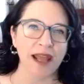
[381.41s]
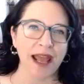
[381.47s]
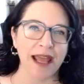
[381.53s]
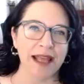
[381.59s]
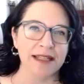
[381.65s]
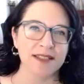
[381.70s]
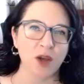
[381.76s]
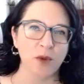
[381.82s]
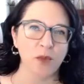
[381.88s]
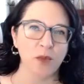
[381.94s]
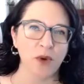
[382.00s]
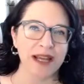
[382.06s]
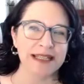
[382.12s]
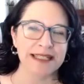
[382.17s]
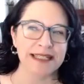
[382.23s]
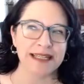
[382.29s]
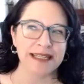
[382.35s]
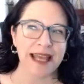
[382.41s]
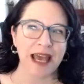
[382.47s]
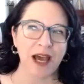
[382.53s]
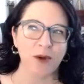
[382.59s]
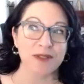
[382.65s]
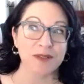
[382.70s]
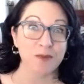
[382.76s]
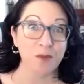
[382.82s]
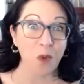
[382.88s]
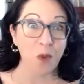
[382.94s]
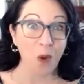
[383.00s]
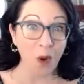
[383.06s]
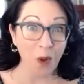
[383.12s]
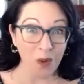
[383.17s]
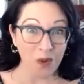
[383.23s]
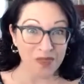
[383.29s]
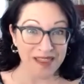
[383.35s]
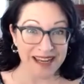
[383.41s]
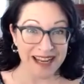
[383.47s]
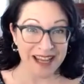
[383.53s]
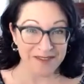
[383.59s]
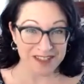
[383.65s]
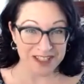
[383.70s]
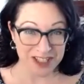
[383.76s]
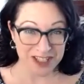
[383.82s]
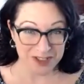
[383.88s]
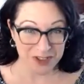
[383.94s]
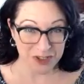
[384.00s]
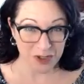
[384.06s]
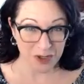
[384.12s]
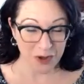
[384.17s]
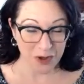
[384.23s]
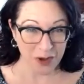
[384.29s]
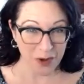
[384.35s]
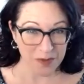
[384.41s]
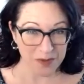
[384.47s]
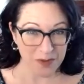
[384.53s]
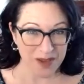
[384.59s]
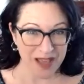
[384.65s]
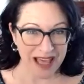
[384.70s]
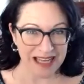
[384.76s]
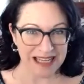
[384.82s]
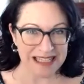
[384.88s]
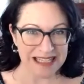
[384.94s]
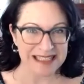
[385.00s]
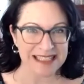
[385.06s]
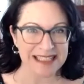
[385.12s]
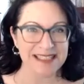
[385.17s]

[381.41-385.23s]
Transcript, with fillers: And so branding now is more than even just your logo and your colors.